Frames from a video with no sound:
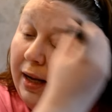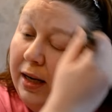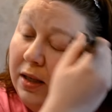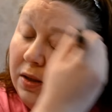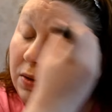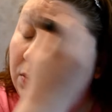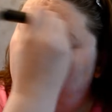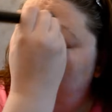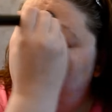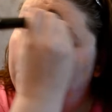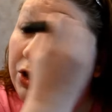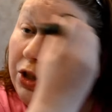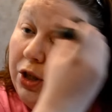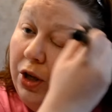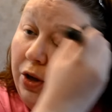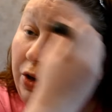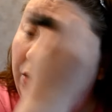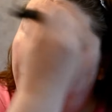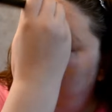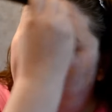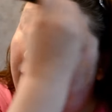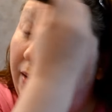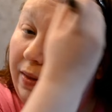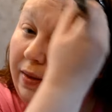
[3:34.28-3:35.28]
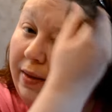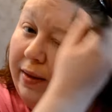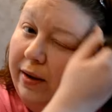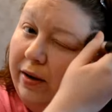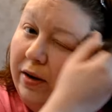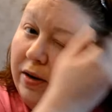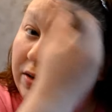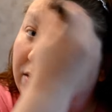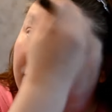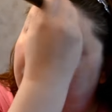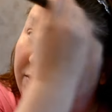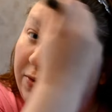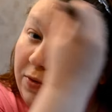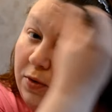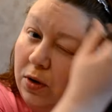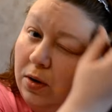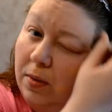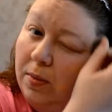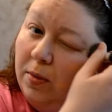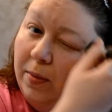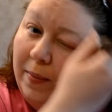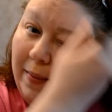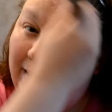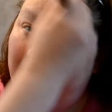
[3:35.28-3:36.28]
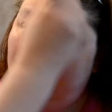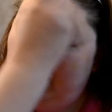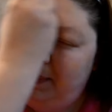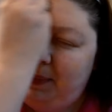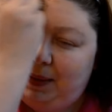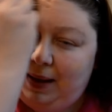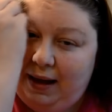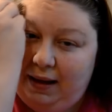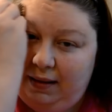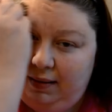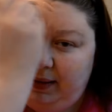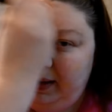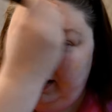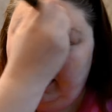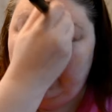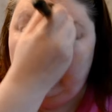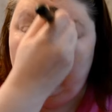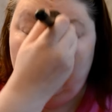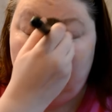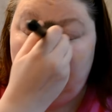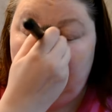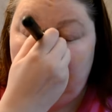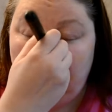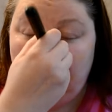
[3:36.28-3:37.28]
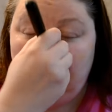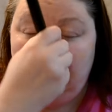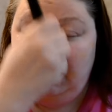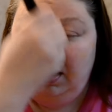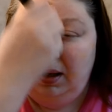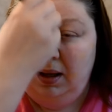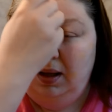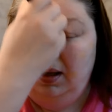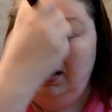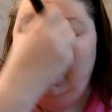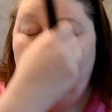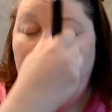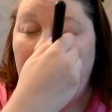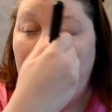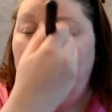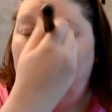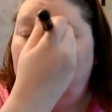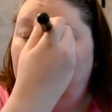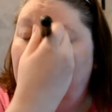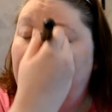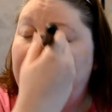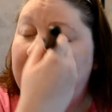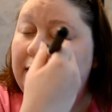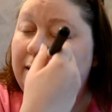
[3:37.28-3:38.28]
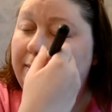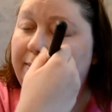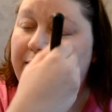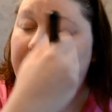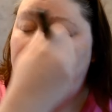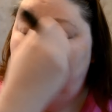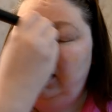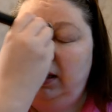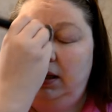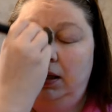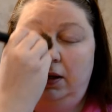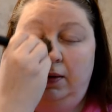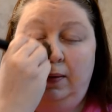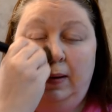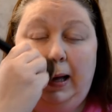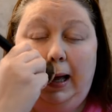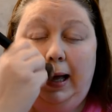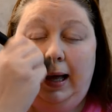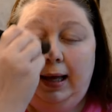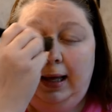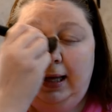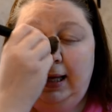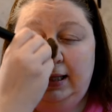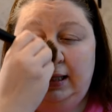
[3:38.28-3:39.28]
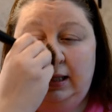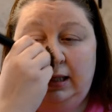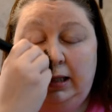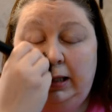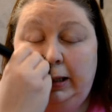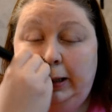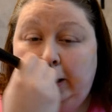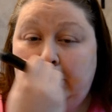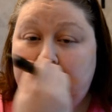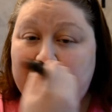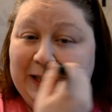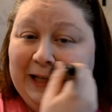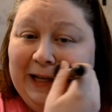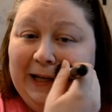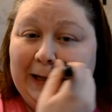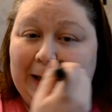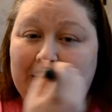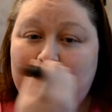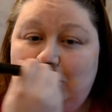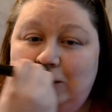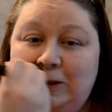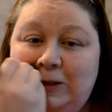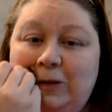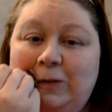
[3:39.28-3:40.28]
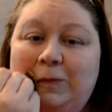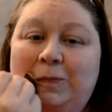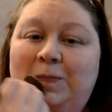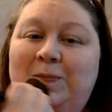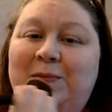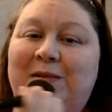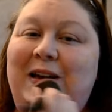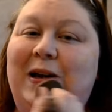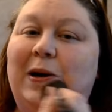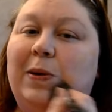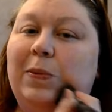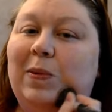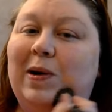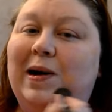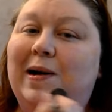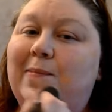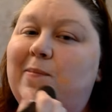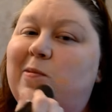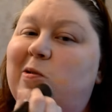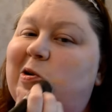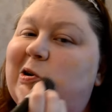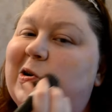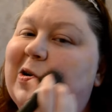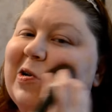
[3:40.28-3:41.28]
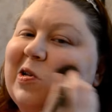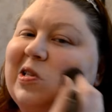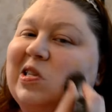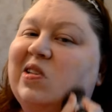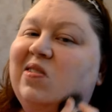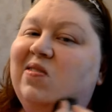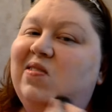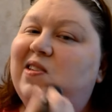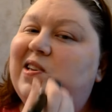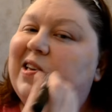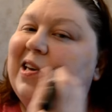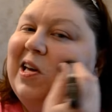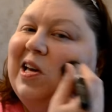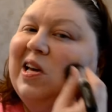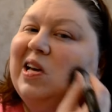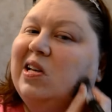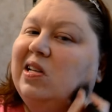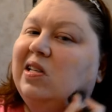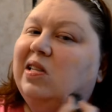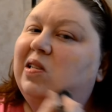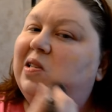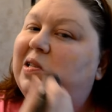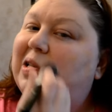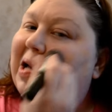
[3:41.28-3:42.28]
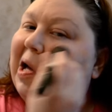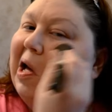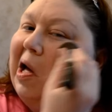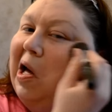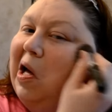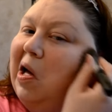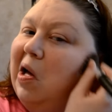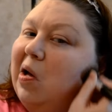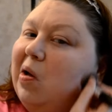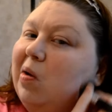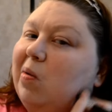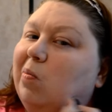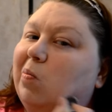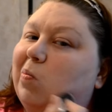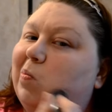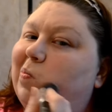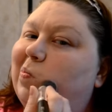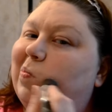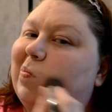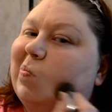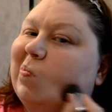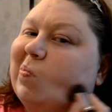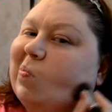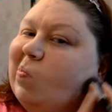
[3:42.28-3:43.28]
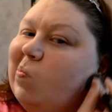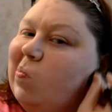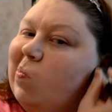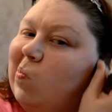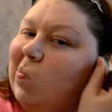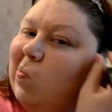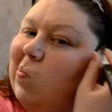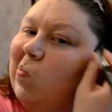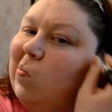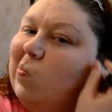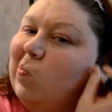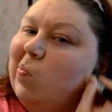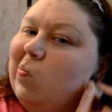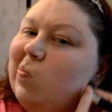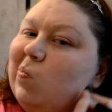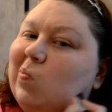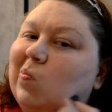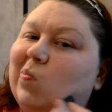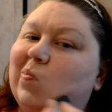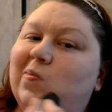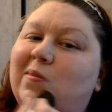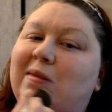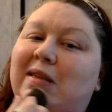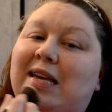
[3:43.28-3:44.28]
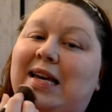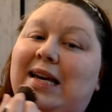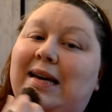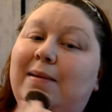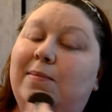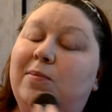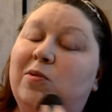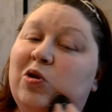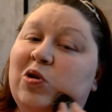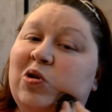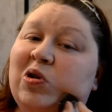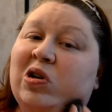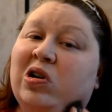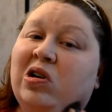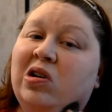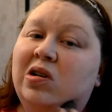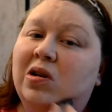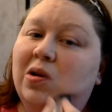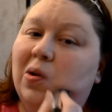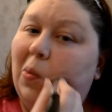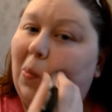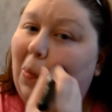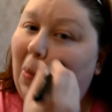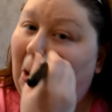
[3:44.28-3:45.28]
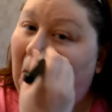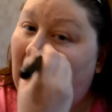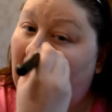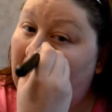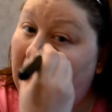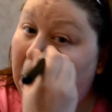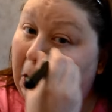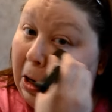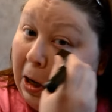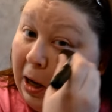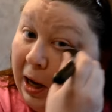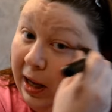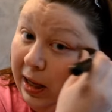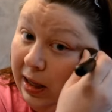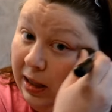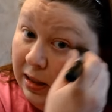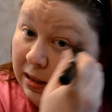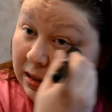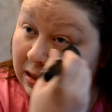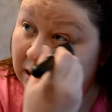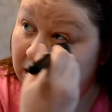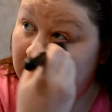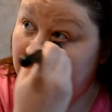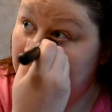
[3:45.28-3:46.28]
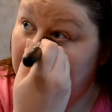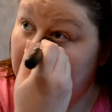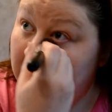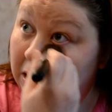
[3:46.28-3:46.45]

just want to show you all that there is affordable makeup out there. Guys, I'm telling you, I hit the clearance aisles at Walmart, CVS, um, Kmart, Walgreens.